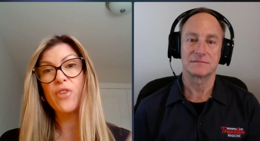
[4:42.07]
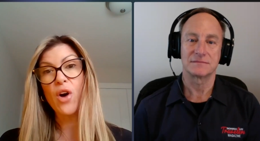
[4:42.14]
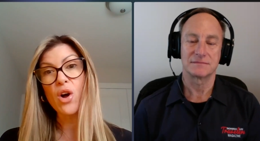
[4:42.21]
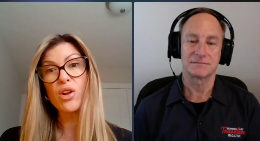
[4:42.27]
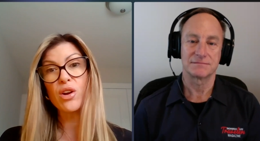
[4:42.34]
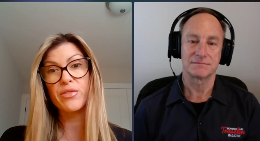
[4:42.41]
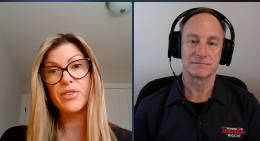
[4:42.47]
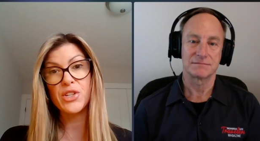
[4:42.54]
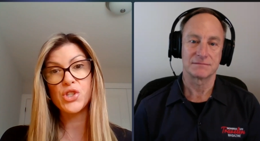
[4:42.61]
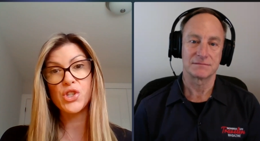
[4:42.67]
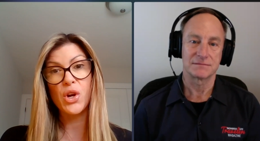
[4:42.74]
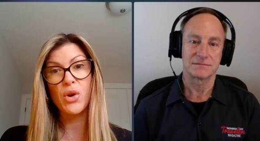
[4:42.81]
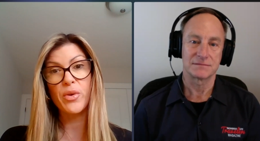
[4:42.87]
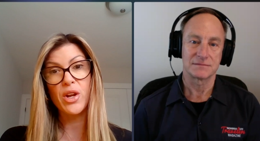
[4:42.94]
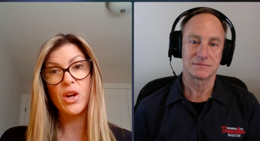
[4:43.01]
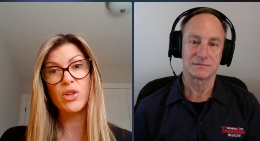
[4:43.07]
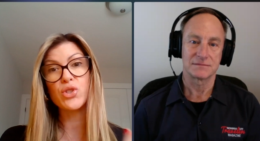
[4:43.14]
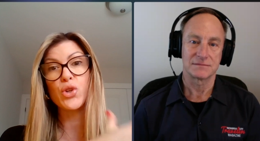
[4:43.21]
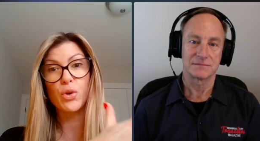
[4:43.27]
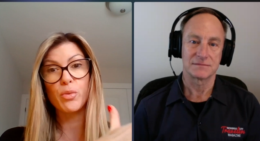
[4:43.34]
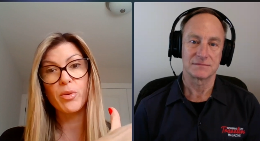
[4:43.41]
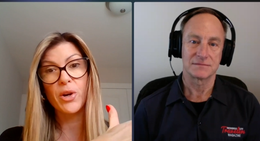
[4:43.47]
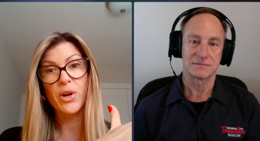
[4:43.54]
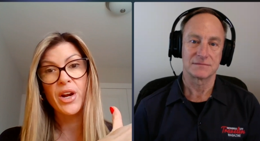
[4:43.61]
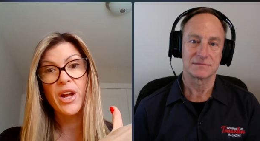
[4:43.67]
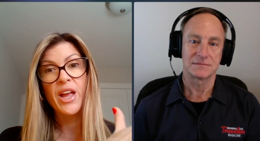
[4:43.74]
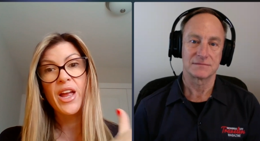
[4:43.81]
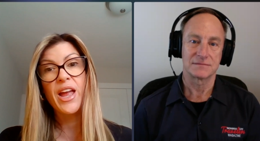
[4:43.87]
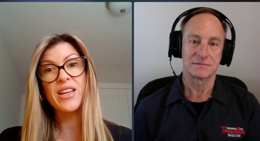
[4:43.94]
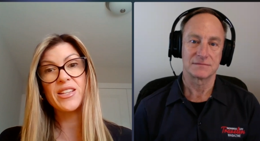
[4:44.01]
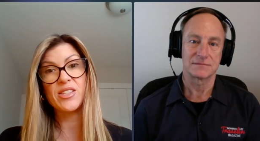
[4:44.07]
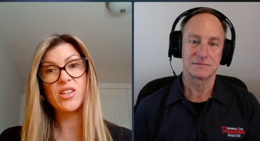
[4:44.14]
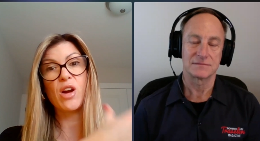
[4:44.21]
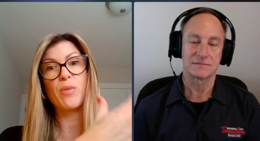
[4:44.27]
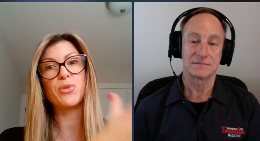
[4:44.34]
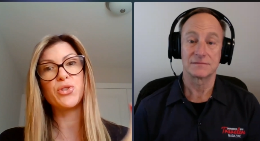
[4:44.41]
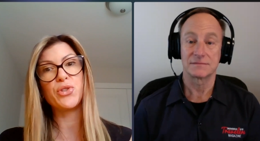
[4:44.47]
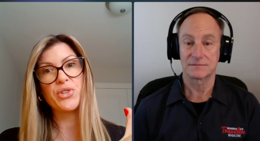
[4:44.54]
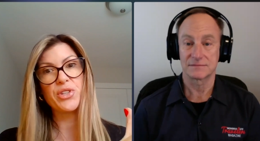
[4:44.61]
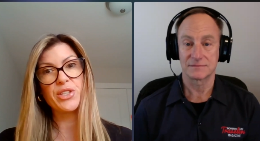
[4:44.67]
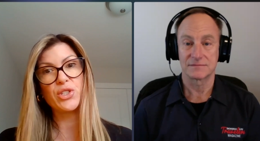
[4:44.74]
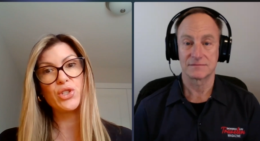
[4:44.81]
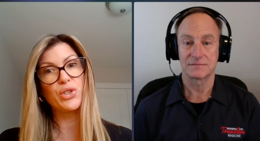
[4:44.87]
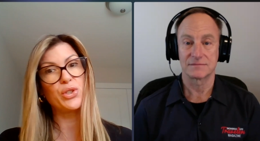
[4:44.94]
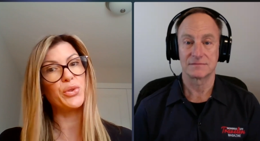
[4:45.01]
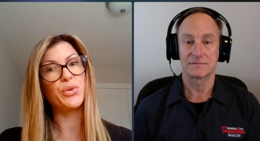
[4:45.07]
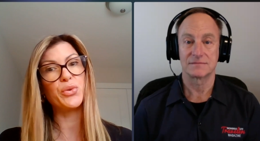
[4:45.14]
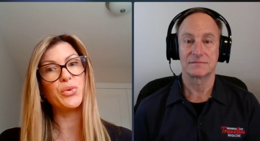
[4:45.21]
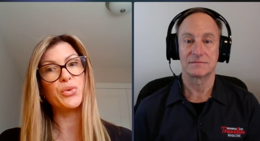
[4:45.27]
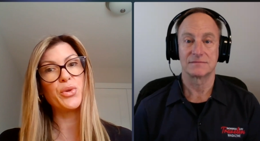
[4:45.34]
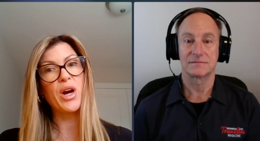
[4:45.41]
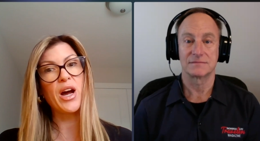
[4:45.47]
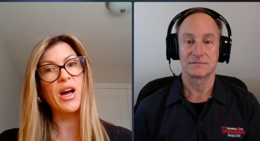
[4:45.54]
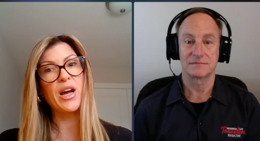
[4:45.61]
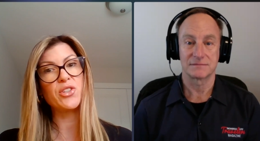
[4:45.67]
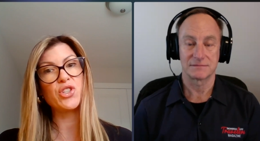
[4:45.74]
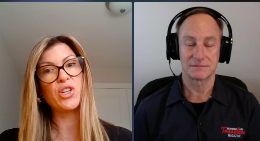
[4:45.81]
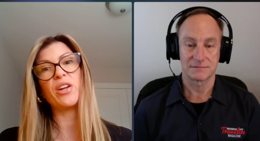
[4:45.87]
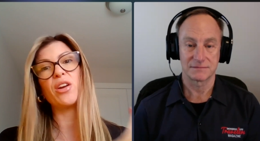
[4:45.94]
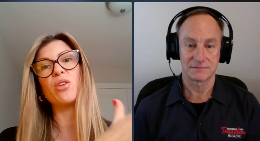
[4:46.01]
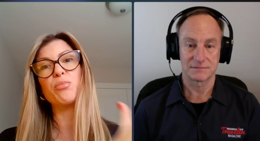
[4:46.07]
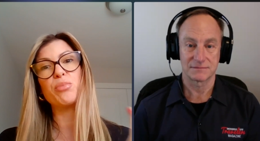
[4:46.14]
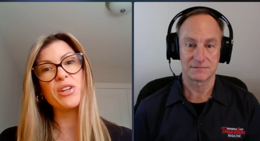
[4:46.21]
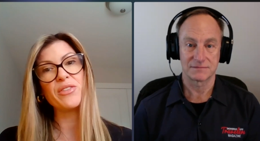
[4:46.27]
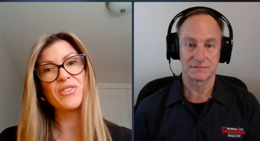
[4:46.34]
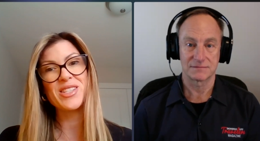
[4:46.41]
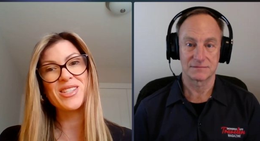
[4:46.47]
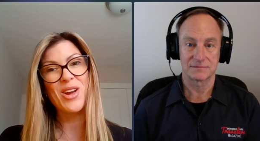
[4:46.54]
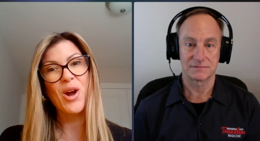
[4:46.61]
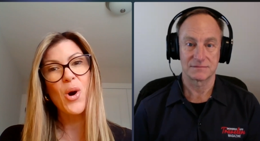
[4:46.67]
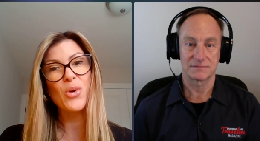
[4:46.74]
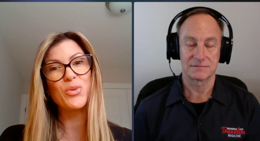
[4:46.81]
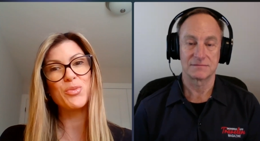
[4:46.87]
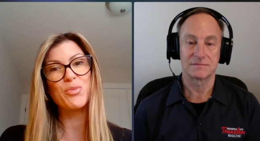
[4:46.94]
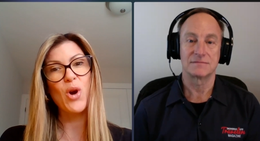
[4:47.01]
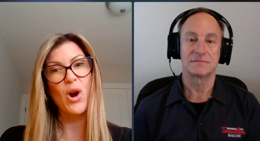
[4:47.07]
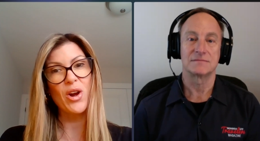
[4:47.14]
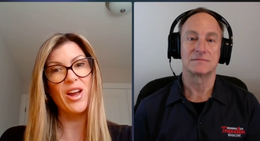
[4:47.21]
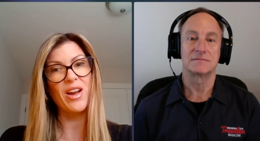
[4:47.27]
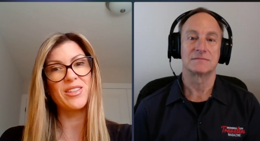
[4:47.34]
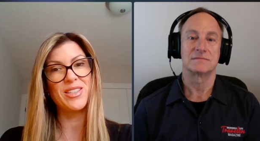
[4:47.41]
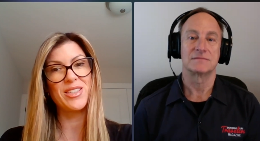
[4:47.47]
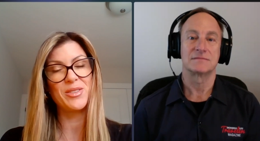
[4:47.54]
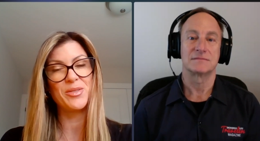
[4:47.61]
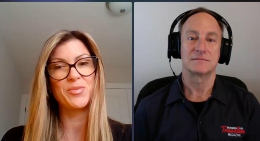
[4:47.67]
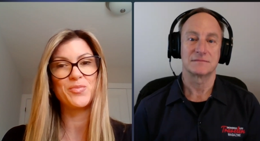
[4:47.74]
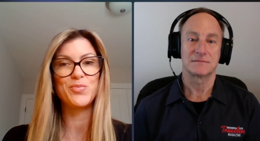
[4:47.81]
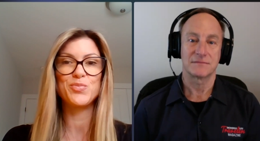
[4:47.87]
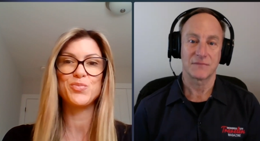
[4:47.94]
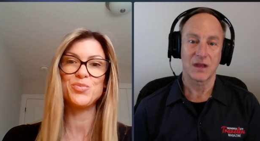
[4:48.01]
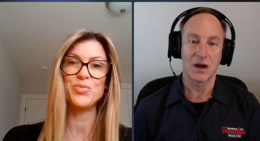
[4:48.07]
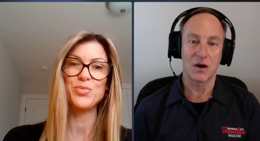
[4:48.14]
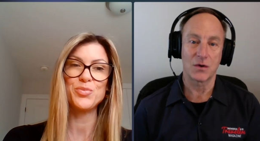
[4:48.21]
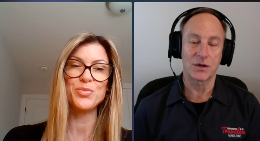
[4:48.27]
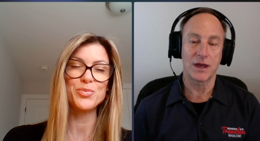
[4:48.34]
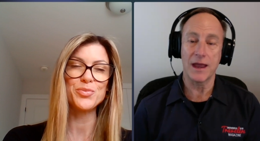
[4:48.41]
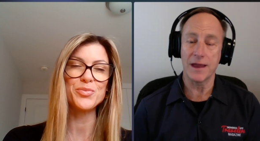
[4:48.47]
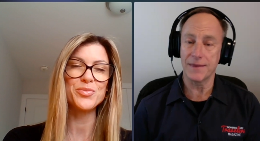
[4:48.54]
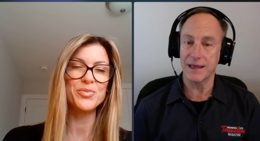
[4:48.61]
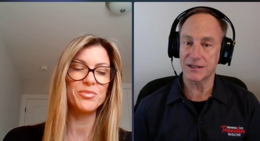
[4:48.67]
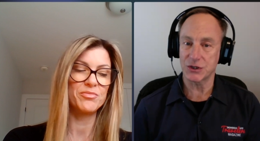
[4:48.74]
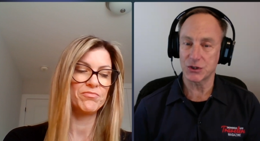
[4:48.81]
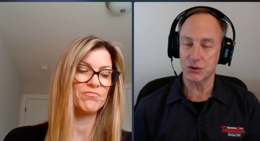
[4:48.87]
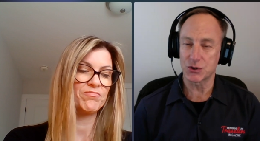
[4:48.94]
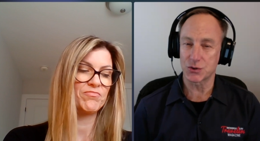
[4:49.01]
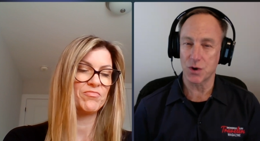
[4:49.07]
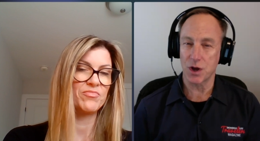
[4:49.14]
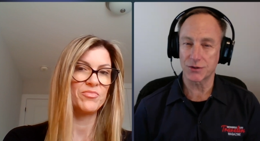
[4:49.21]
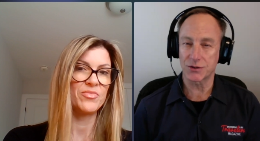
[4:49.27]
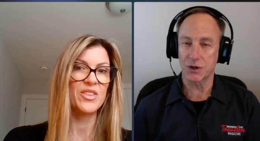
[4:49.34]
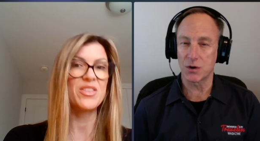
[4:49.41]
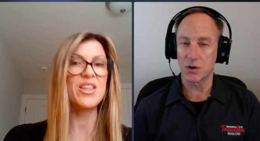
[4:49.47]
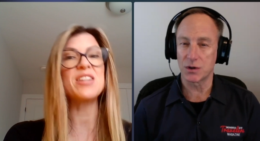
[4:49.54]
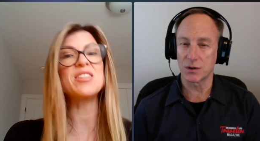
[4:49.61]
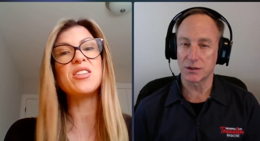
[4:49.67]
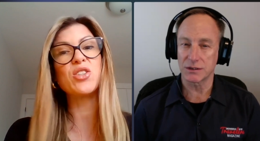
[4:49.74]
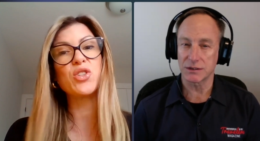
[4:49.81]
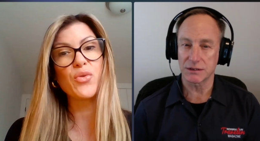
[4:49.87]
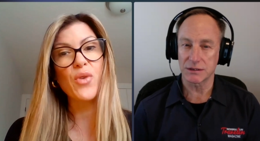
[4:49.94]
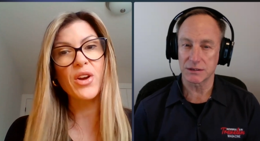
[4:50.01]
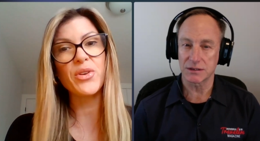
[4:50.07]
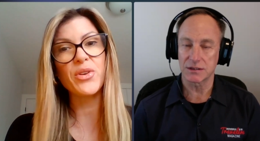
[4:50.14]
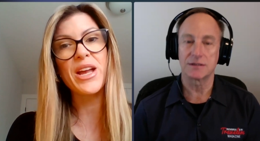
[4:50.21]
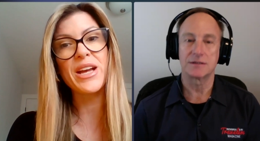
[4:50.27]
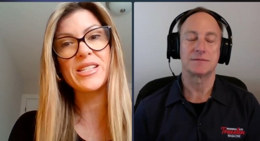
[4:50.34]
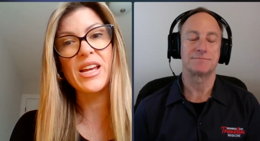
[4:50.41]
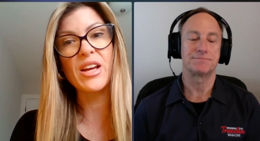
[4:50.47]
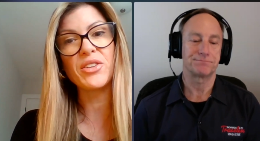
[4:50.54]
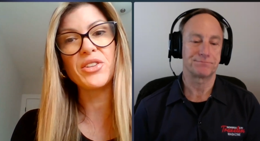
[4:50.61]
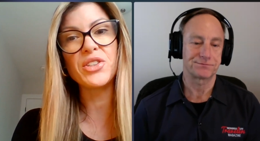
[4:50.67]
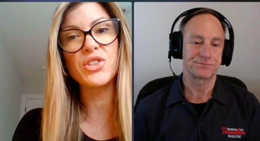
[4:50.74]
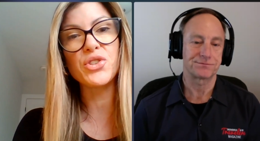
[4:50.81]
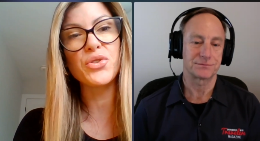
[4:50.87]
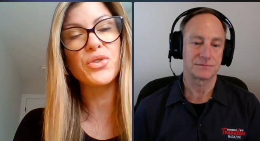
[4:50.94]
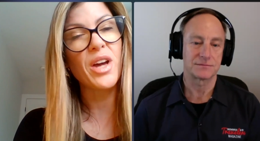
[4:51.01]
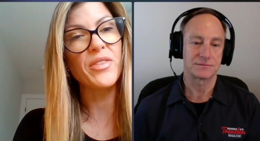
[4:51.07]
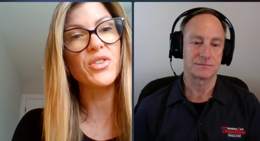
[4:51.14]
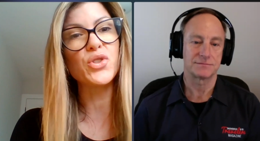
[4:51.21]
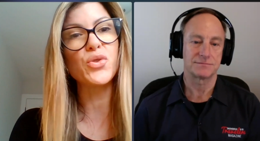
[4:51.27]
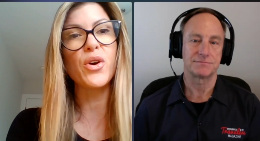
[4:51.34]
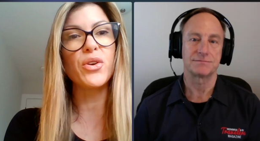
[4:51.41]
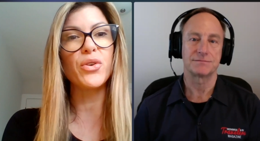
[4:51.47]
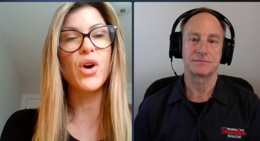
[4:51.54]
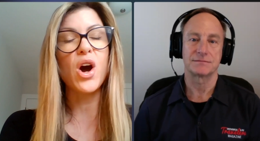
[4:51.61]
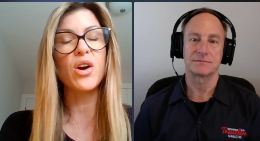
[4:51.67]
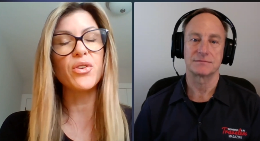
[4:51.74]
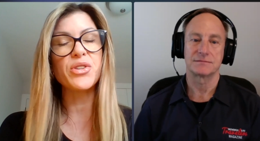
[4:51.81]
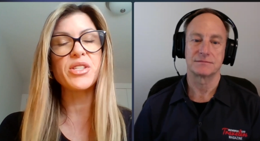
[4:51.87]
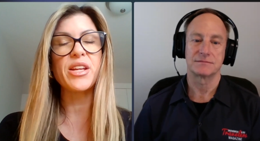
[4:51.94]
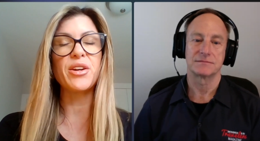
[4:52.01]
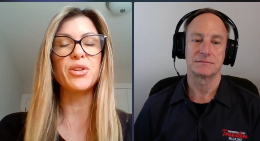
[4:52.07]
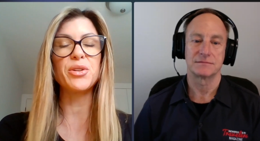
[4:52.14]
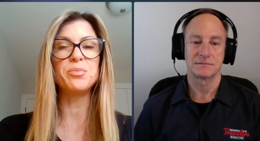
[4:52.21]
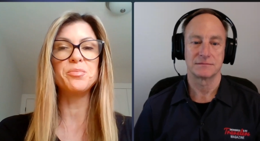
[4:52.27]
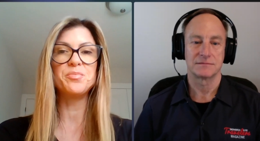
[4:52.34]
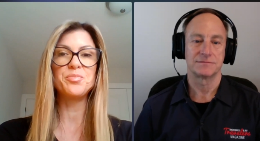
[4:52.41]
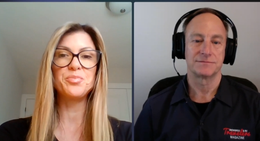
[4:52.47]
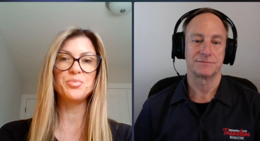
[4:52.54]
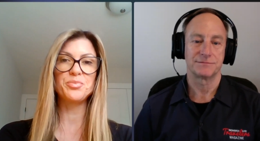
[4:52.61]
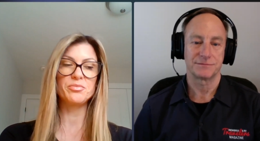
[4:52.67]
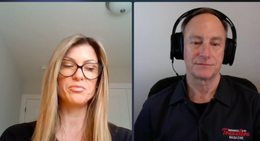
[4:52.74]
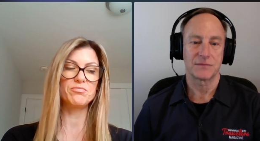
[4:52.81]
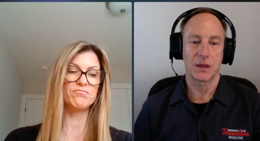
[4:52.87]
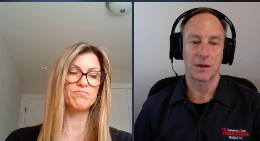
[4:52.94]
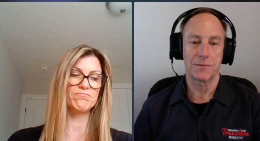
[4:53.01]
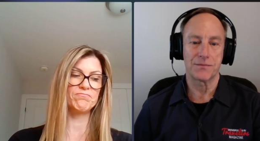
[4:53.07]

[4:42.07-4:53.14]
Speaker 1: the fall RV show in October is an opportunity to uh, check out previously owned product.
Speaker 2: Oh, okay, and that's in Toronto.
Speaker 1: That's in Toronto. Yes, held at the, at the Toronto Congress Centre.
Speaker 2: Yeah.